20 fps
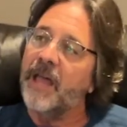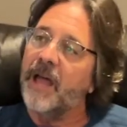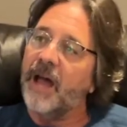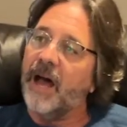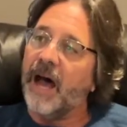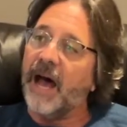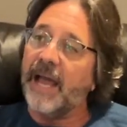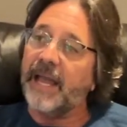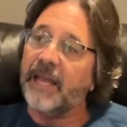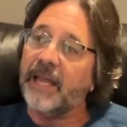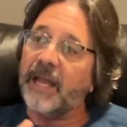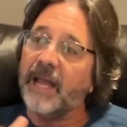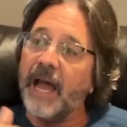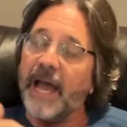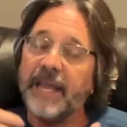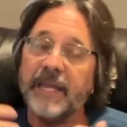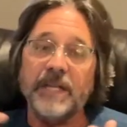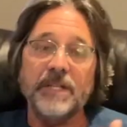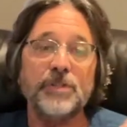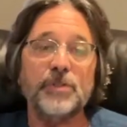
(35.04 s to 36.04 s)
I
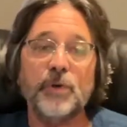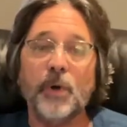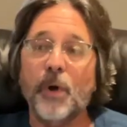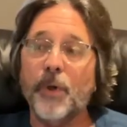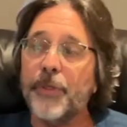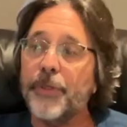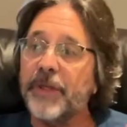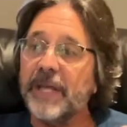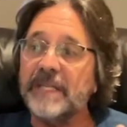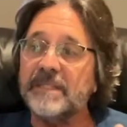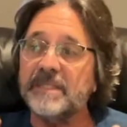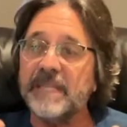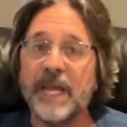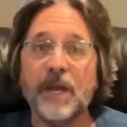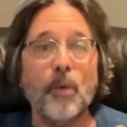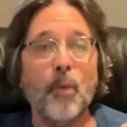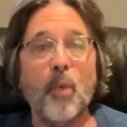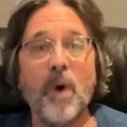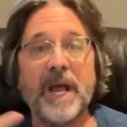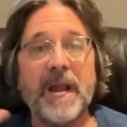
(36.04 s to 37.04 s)
control things like
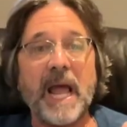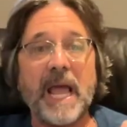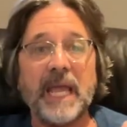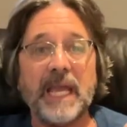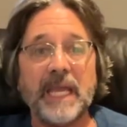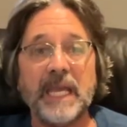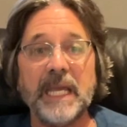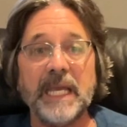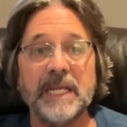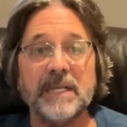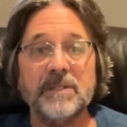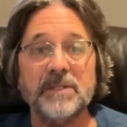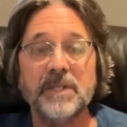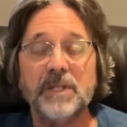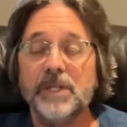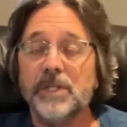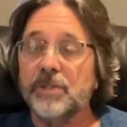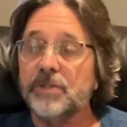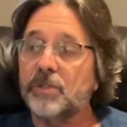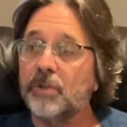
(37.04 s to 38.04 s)
what I eat,
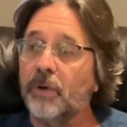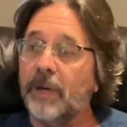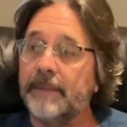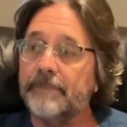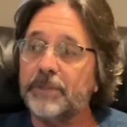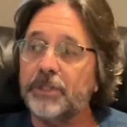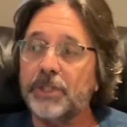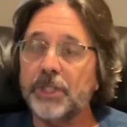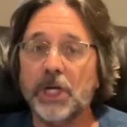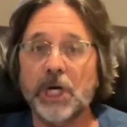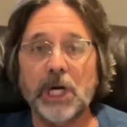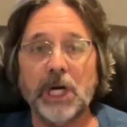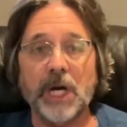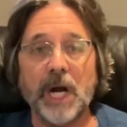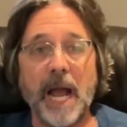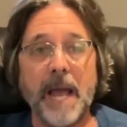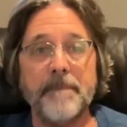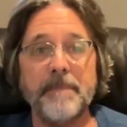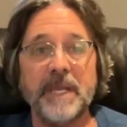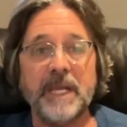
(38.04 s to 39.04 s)
so I'm sure
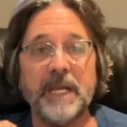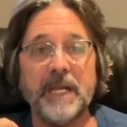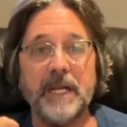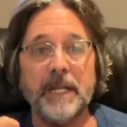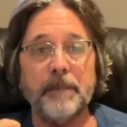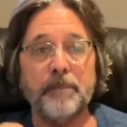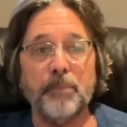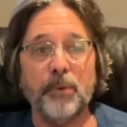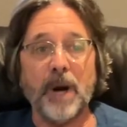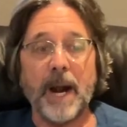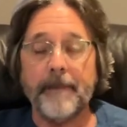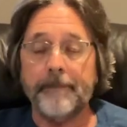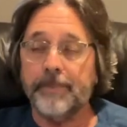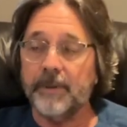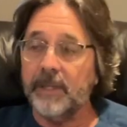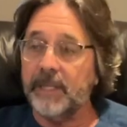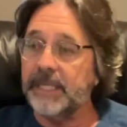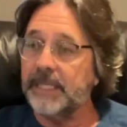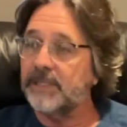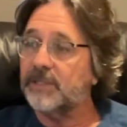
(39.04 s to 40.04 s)
I'm eating
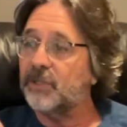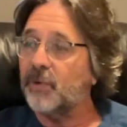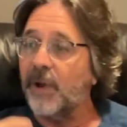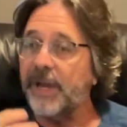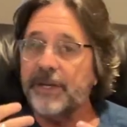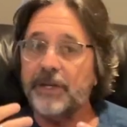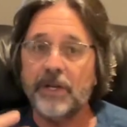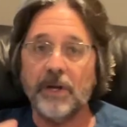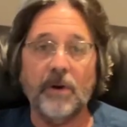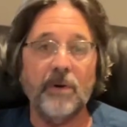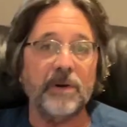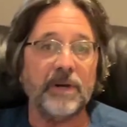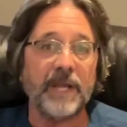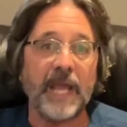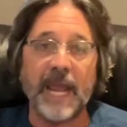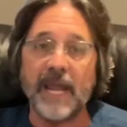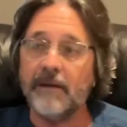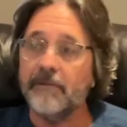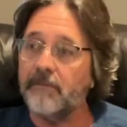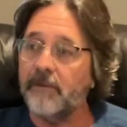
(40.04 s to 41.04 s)
properly so I don't
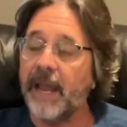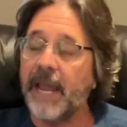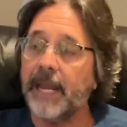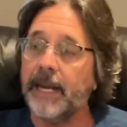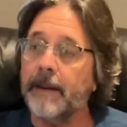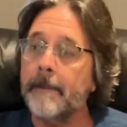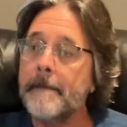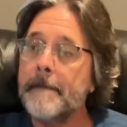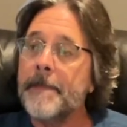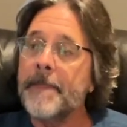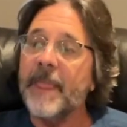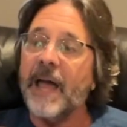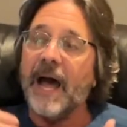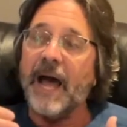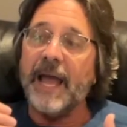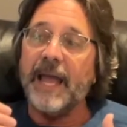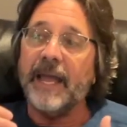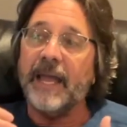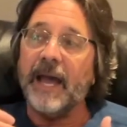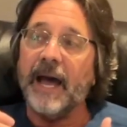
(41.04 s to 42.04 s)
gain weight.
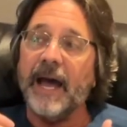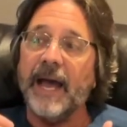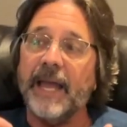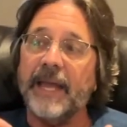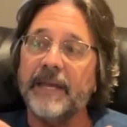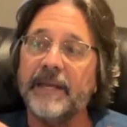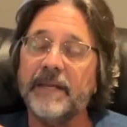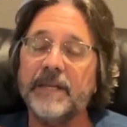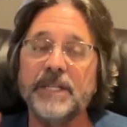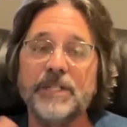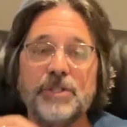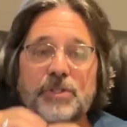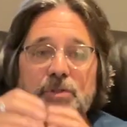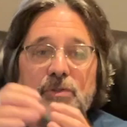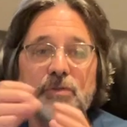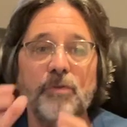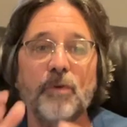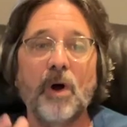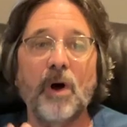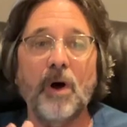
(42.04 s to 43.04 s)
I
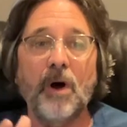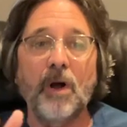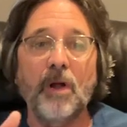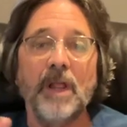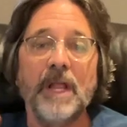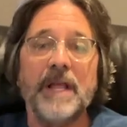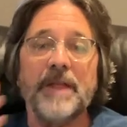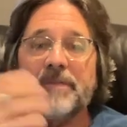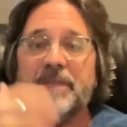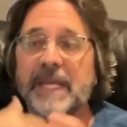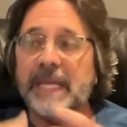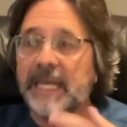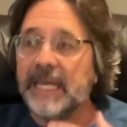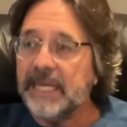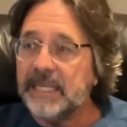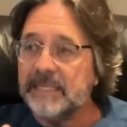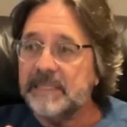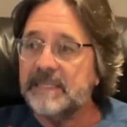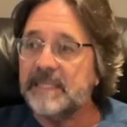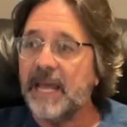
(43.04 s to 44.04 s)
control the
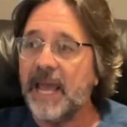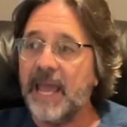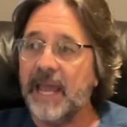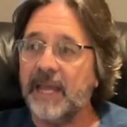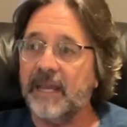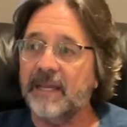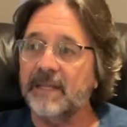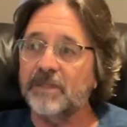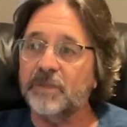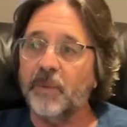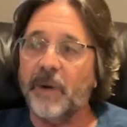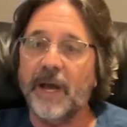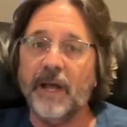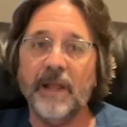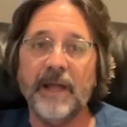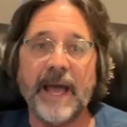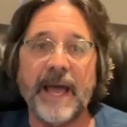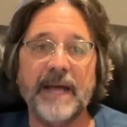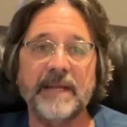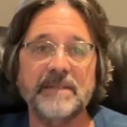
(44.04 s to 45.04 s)
intake as well
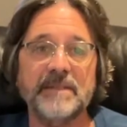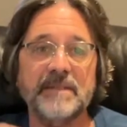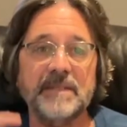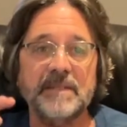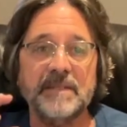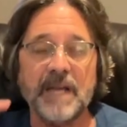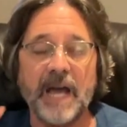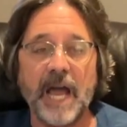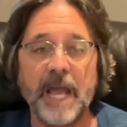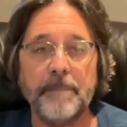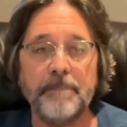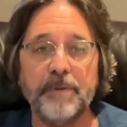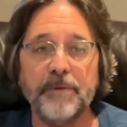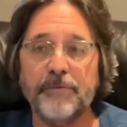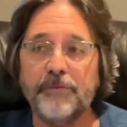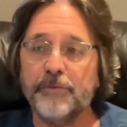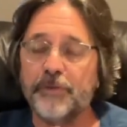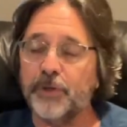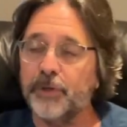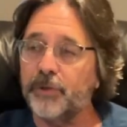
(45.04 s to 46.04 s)
as the type of
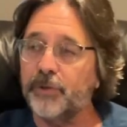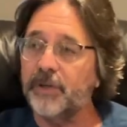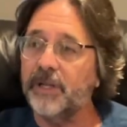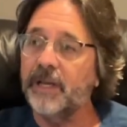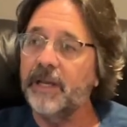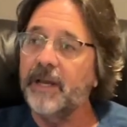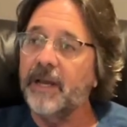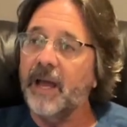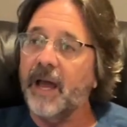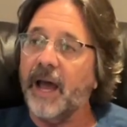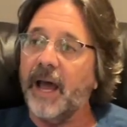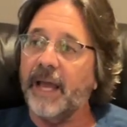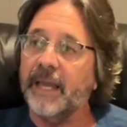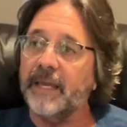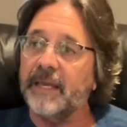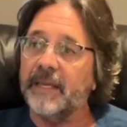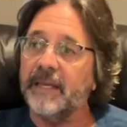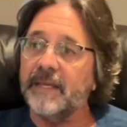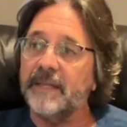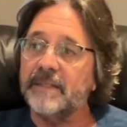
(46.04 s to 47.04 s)
food I
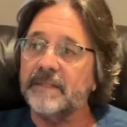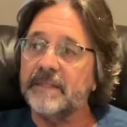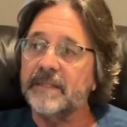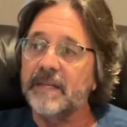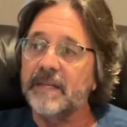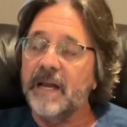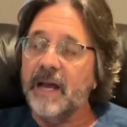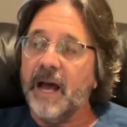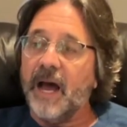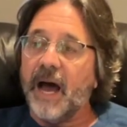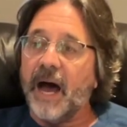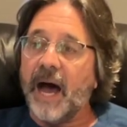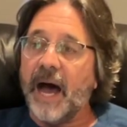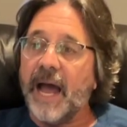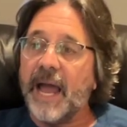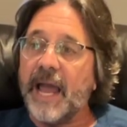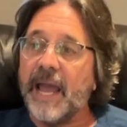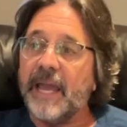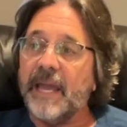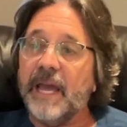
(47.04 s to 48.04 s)
eat.
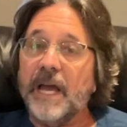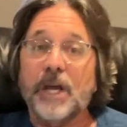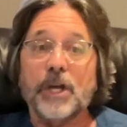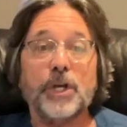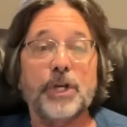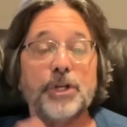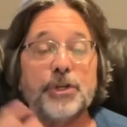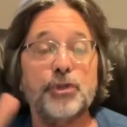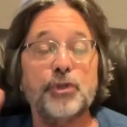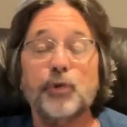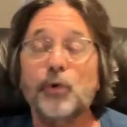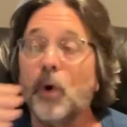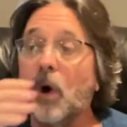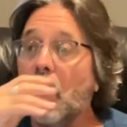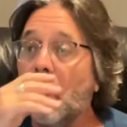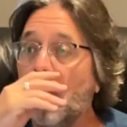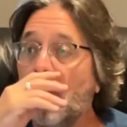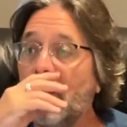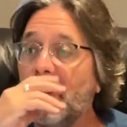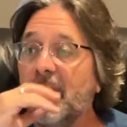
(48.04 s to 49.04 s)
I
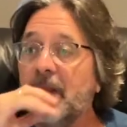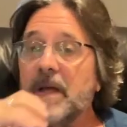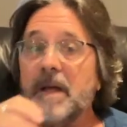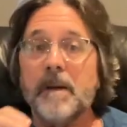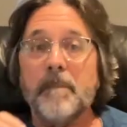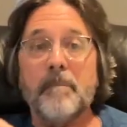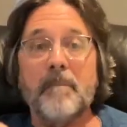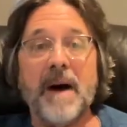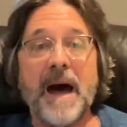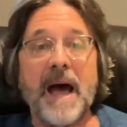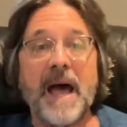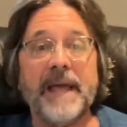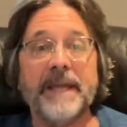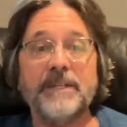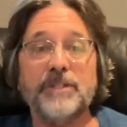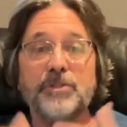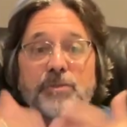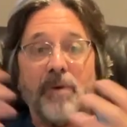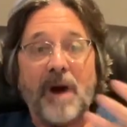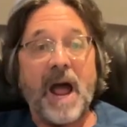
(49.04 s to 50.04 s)
control my
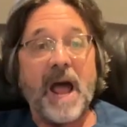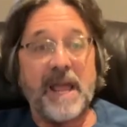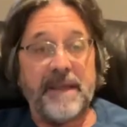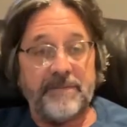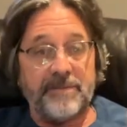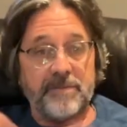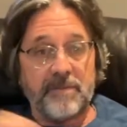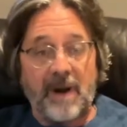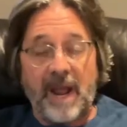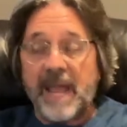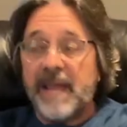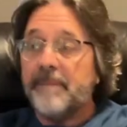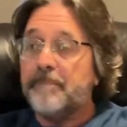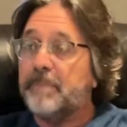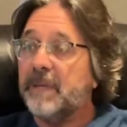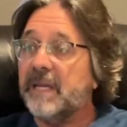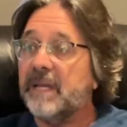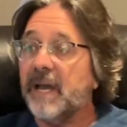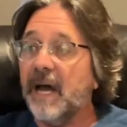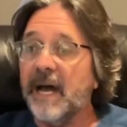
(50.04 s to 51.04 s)
drives, right?
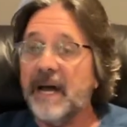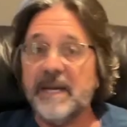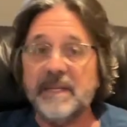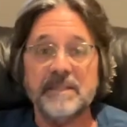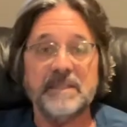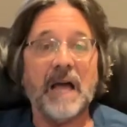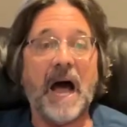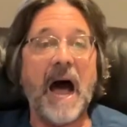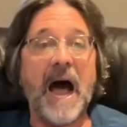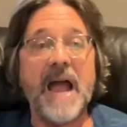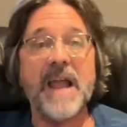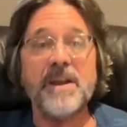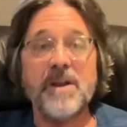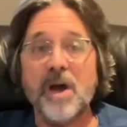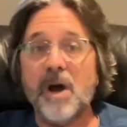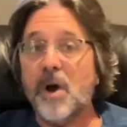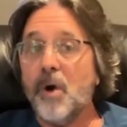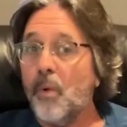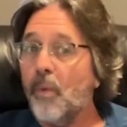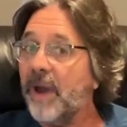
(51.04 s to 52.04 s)
Because I
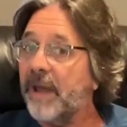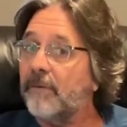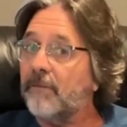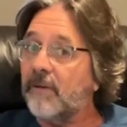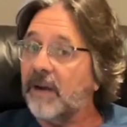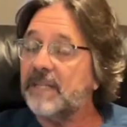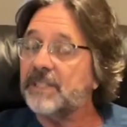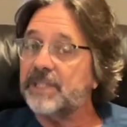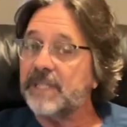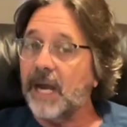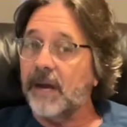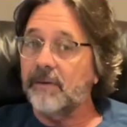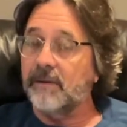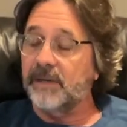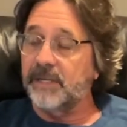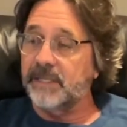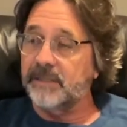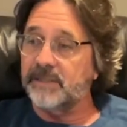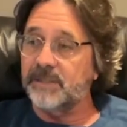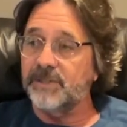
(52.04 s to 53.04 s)
know when rush hour
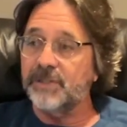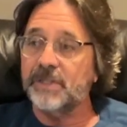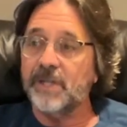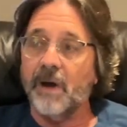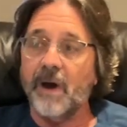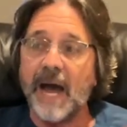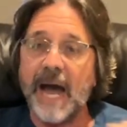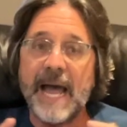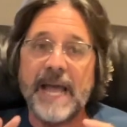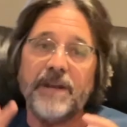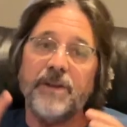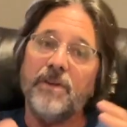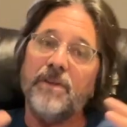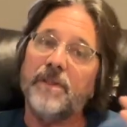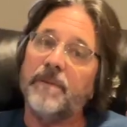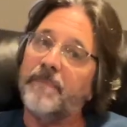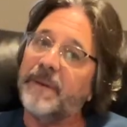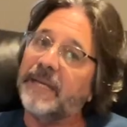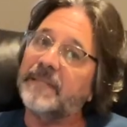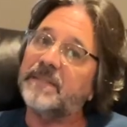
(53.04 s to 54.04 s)
is, and so I do the
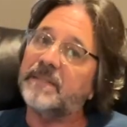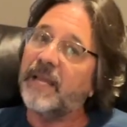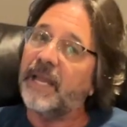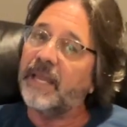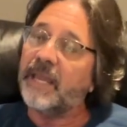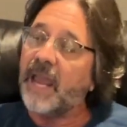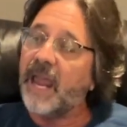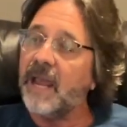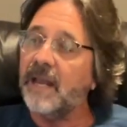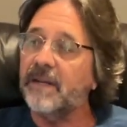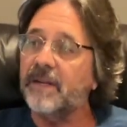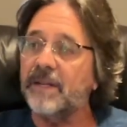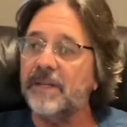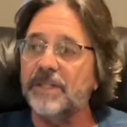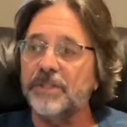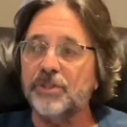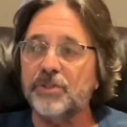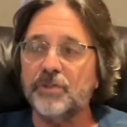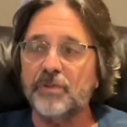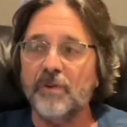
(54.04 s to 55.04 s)
best I can to
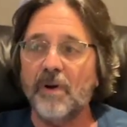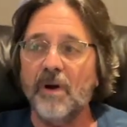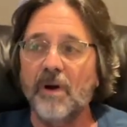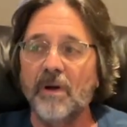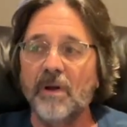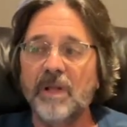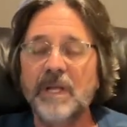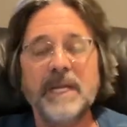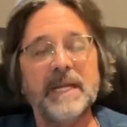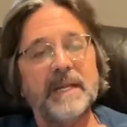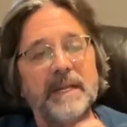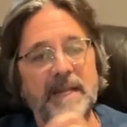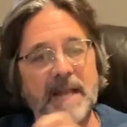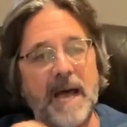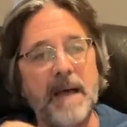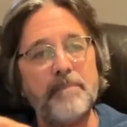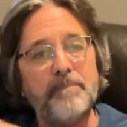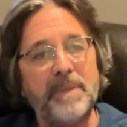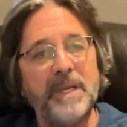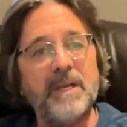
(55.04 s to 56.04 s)
control
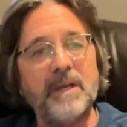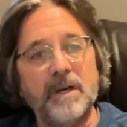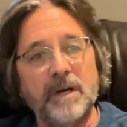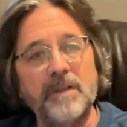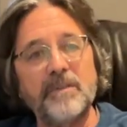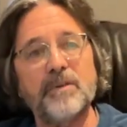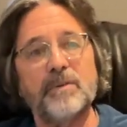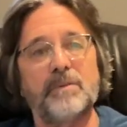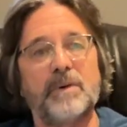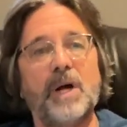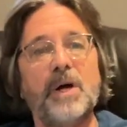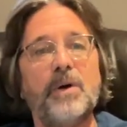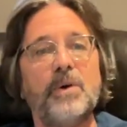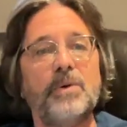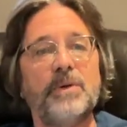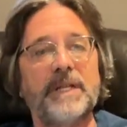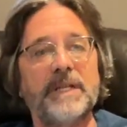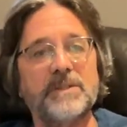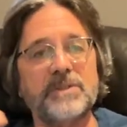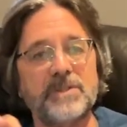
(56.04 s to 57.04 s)
not being on the
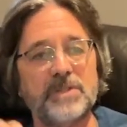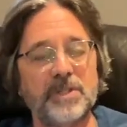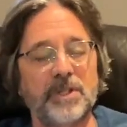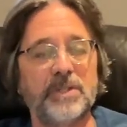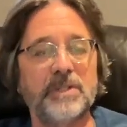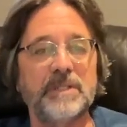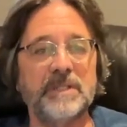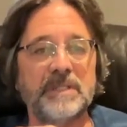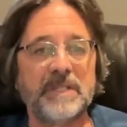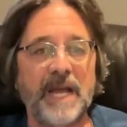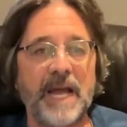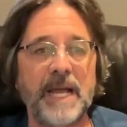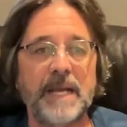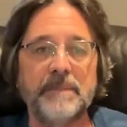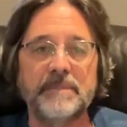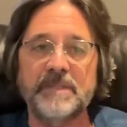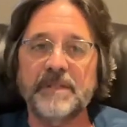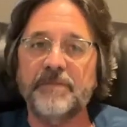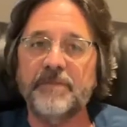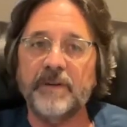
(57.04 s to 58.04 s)
road at certain
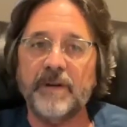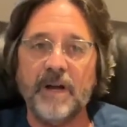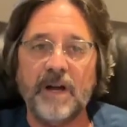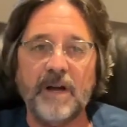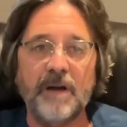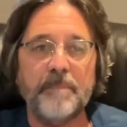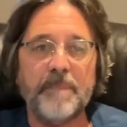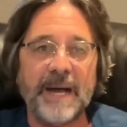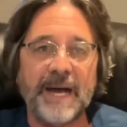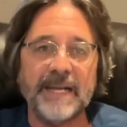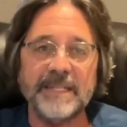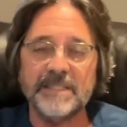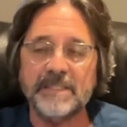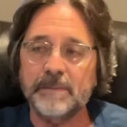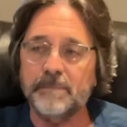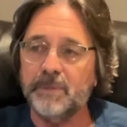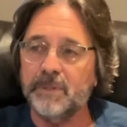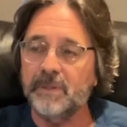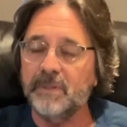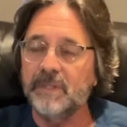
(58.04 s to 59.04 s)
times, if at all
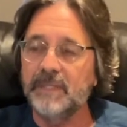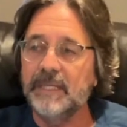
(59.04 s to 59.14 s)
possible.